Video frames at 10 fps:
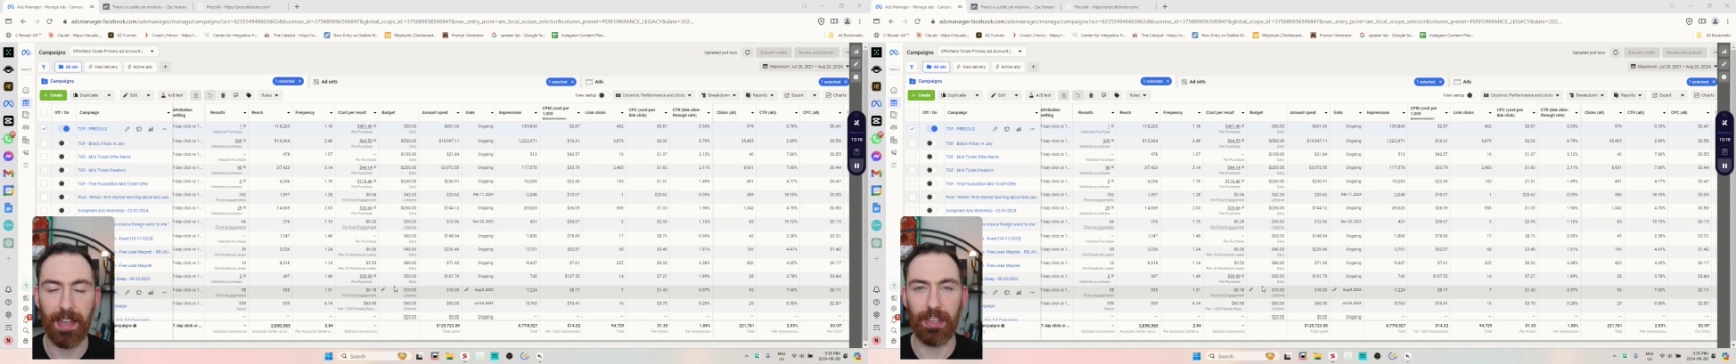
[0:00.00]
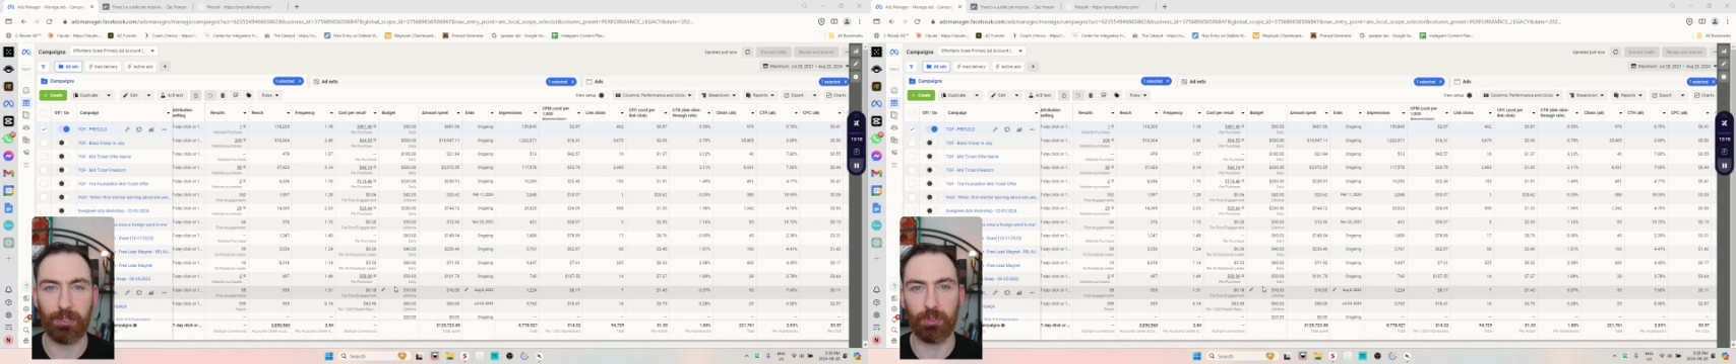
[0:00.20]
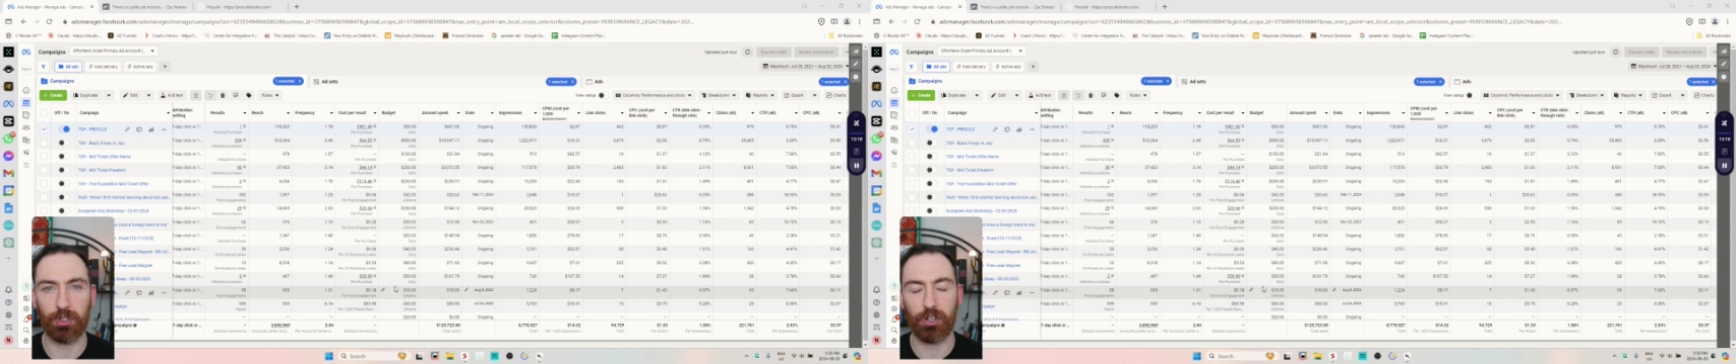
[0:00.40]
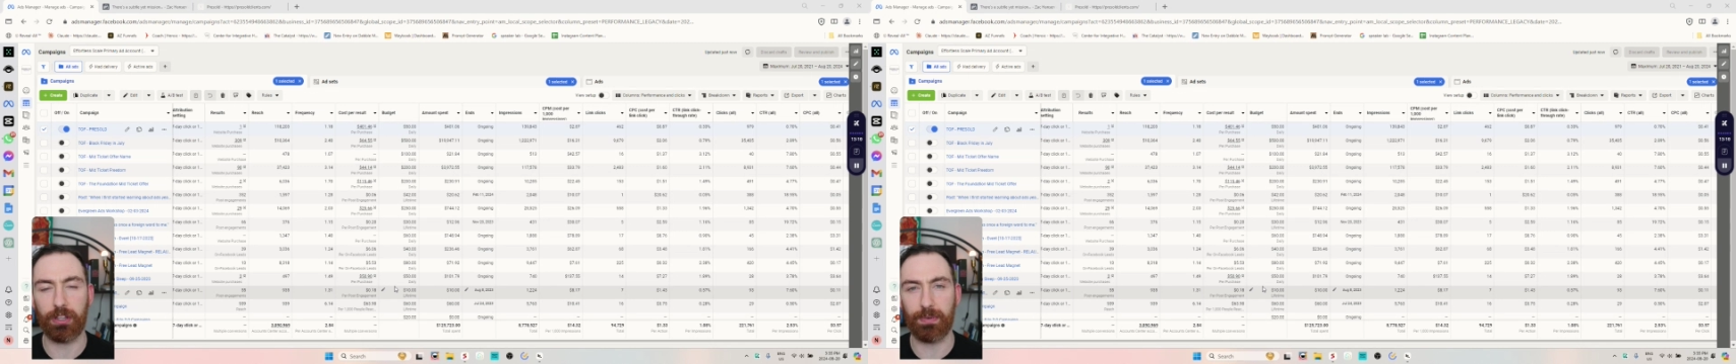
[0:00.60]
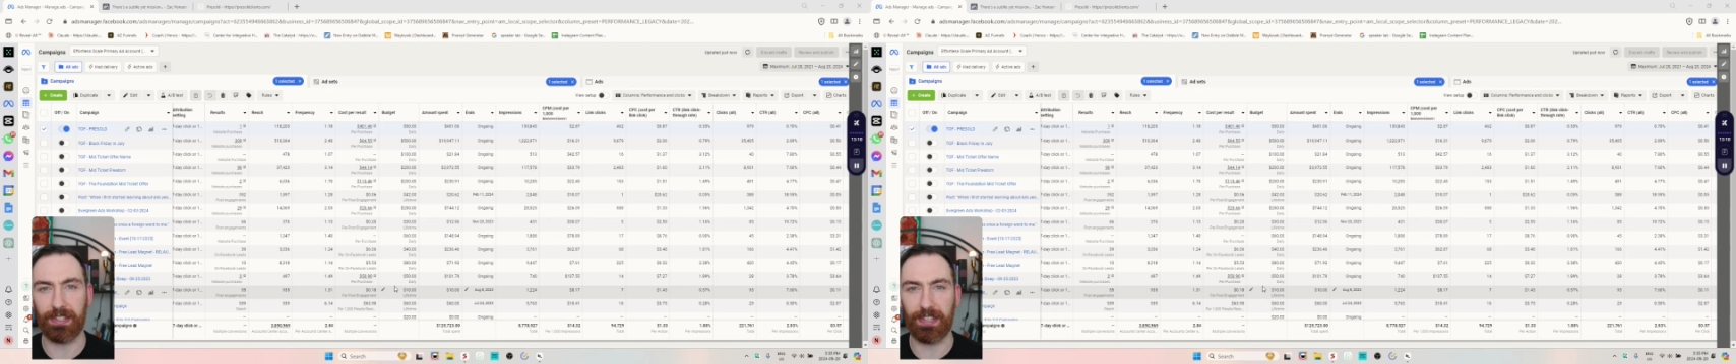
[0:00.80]
this will show
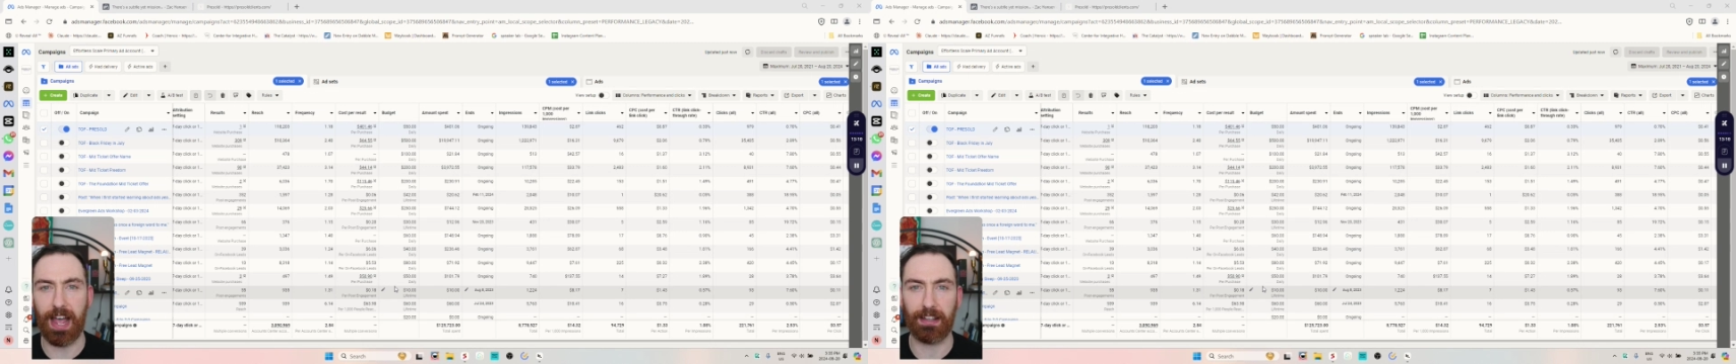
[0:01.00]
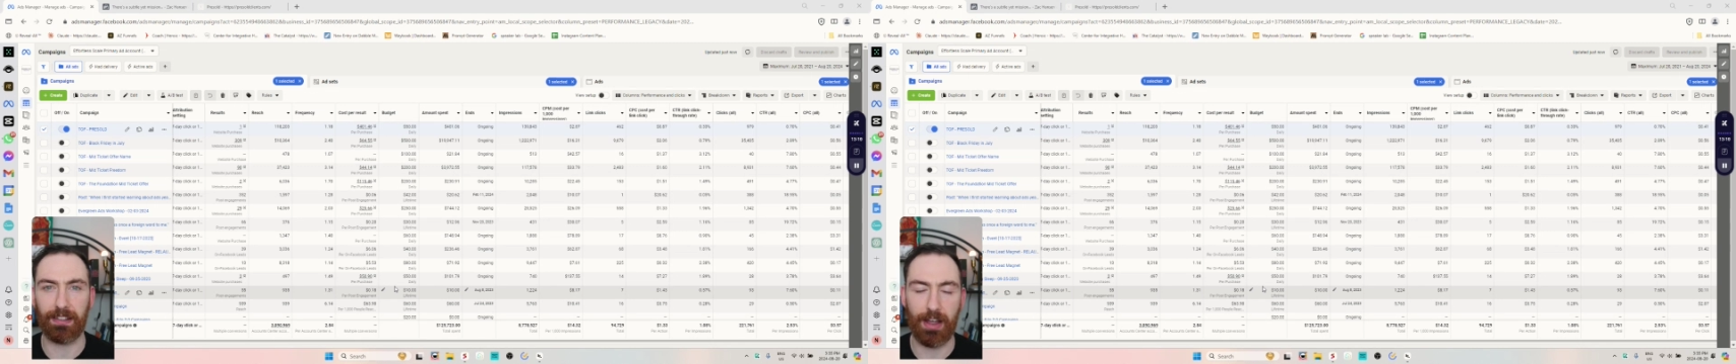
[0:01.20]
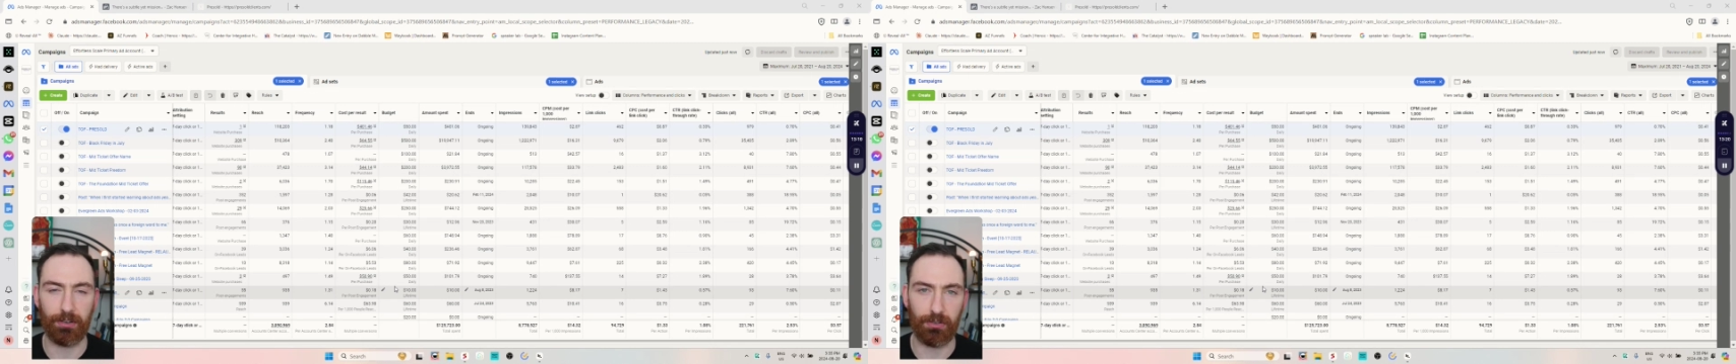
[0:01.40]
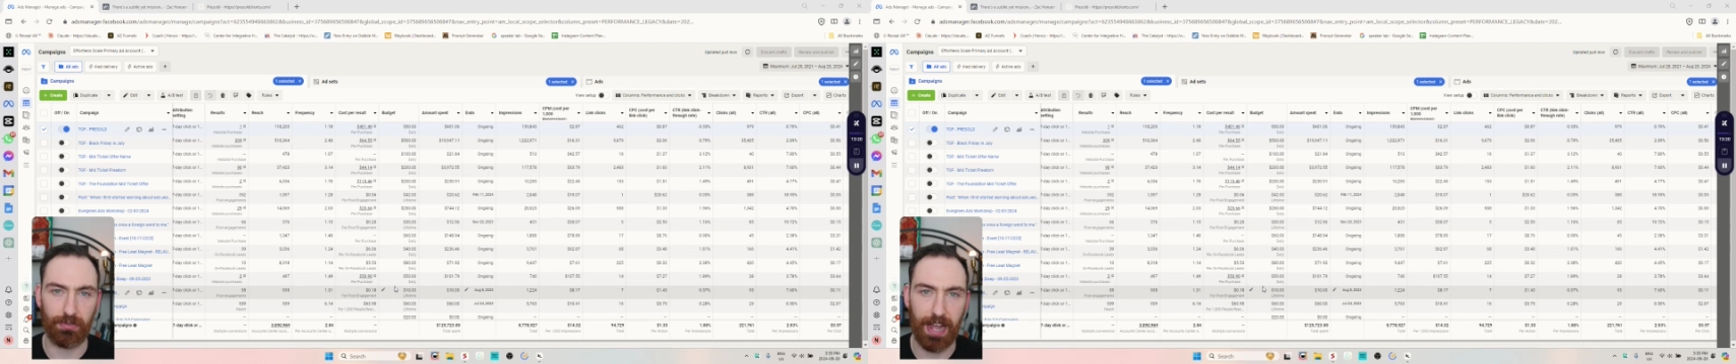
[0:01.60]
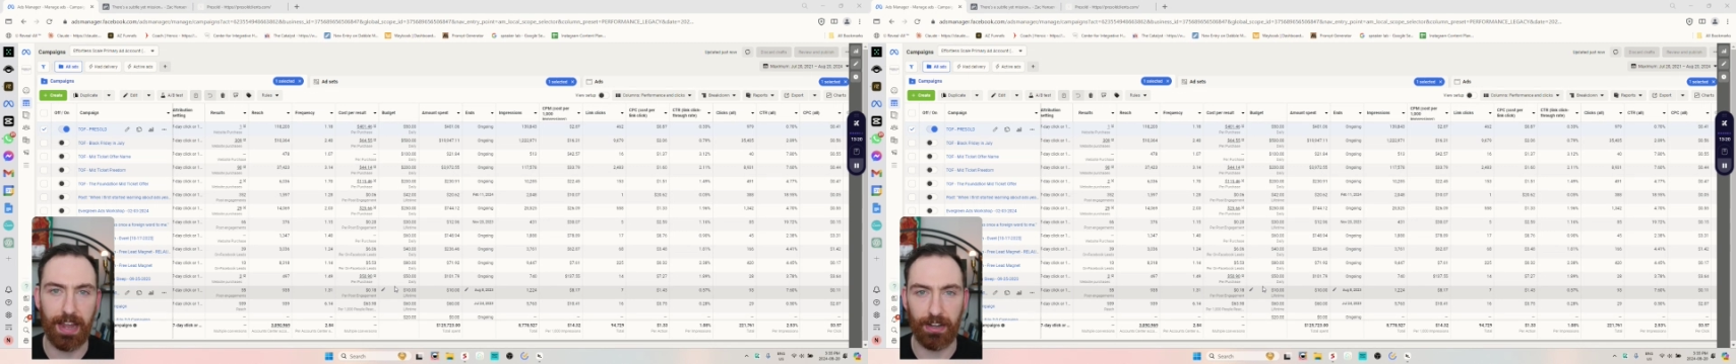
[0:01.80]
you exactly how to
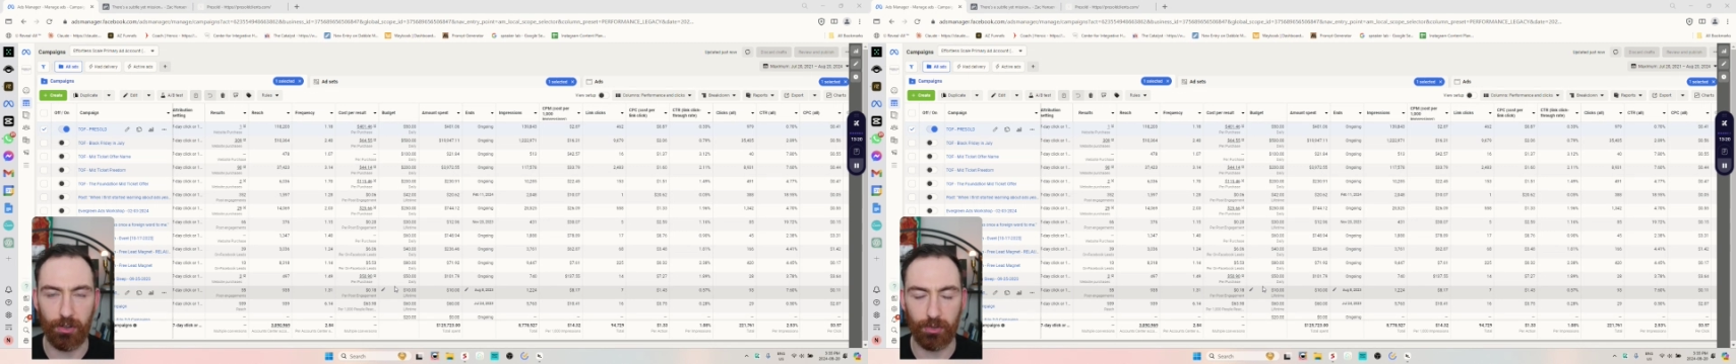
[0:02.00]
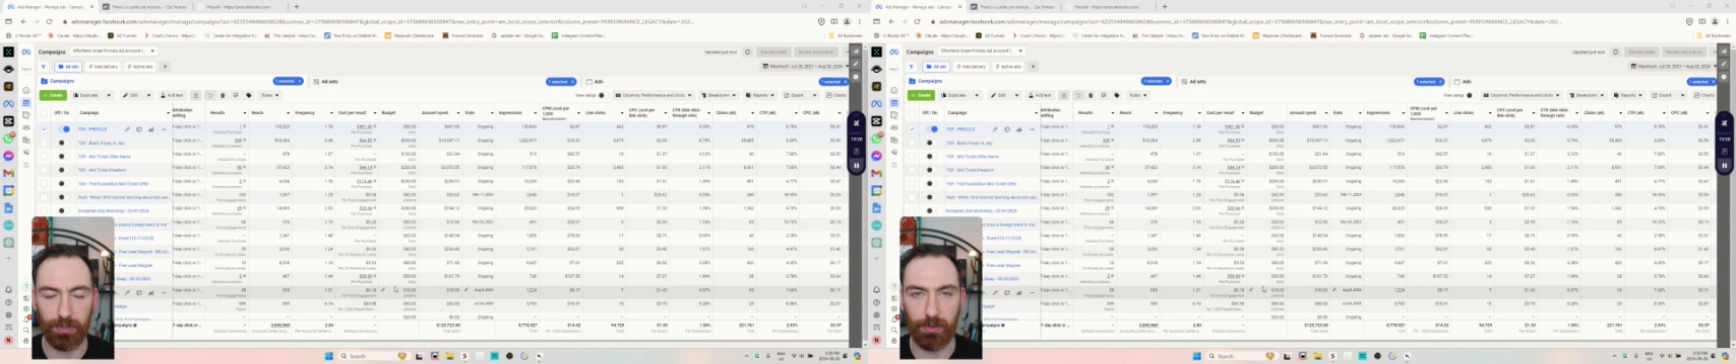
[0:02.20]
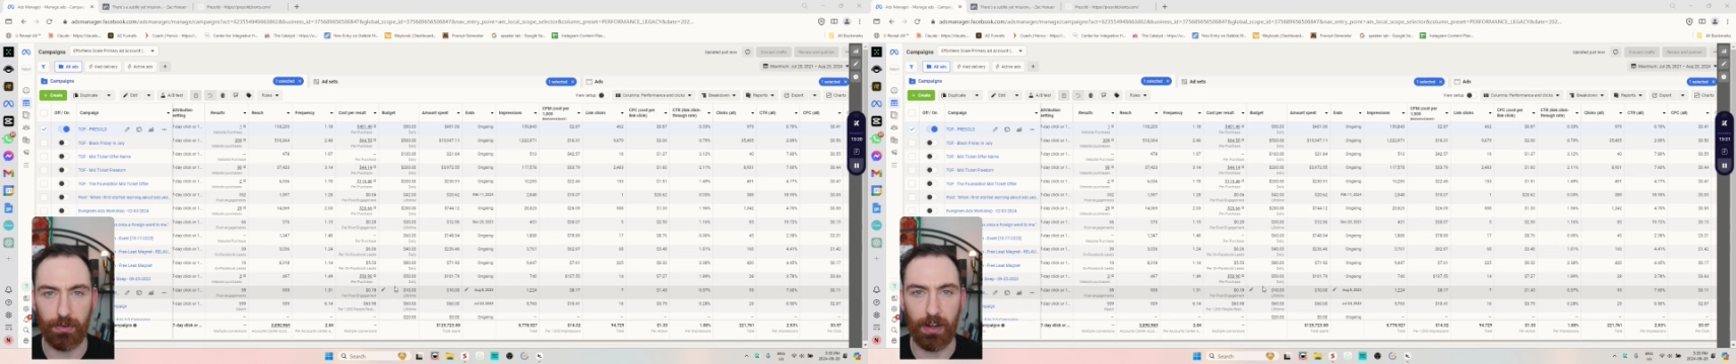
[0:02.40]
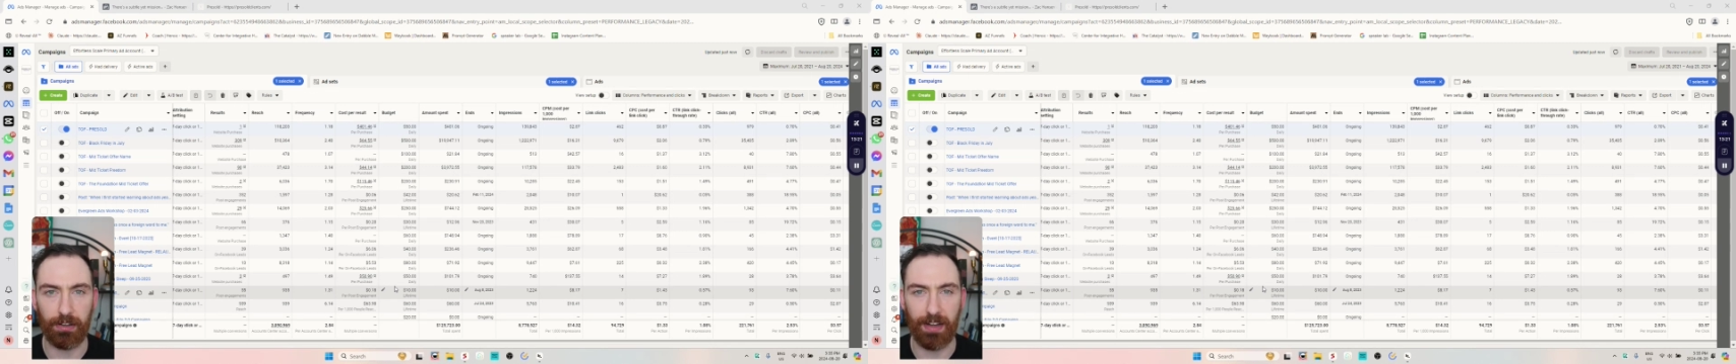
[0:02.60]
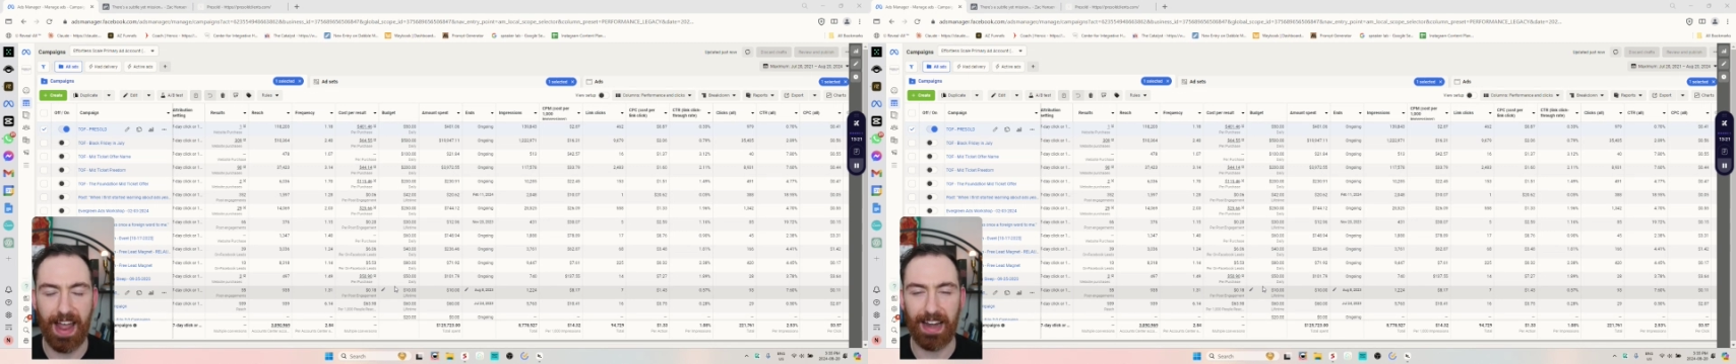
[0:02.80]
diagnose what's going on in
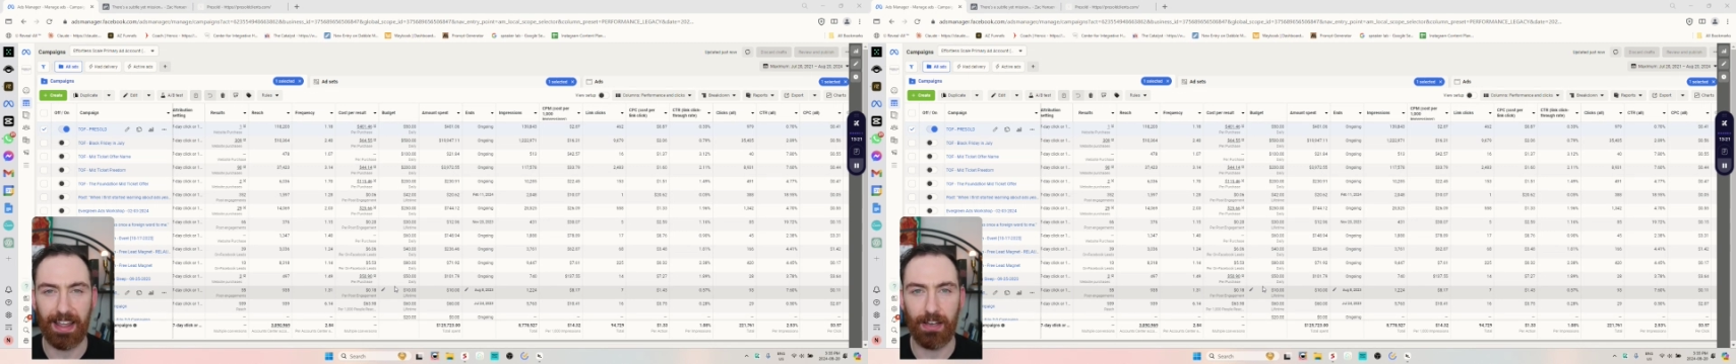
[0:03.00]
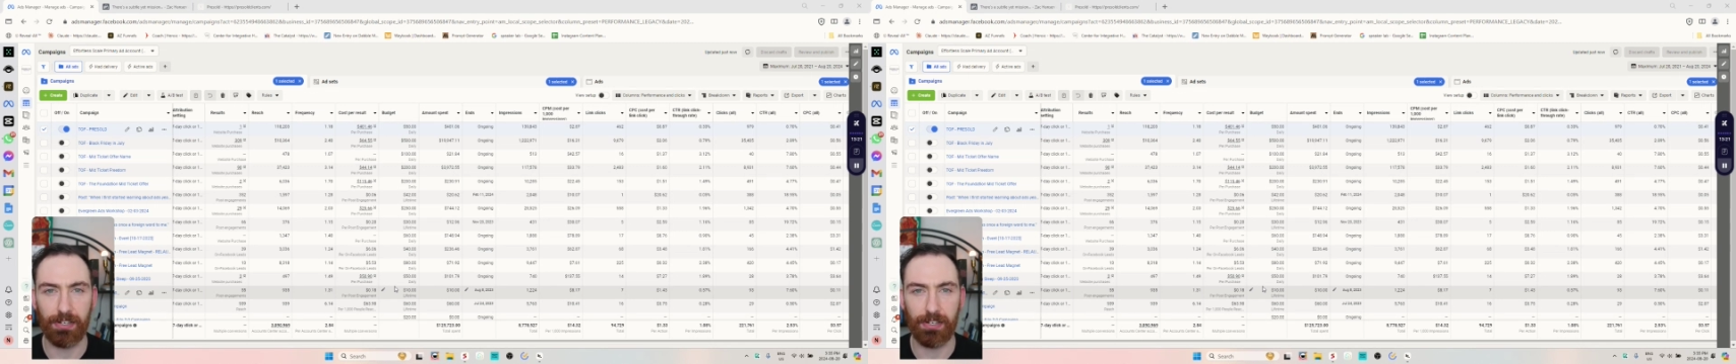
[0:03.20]
your ad account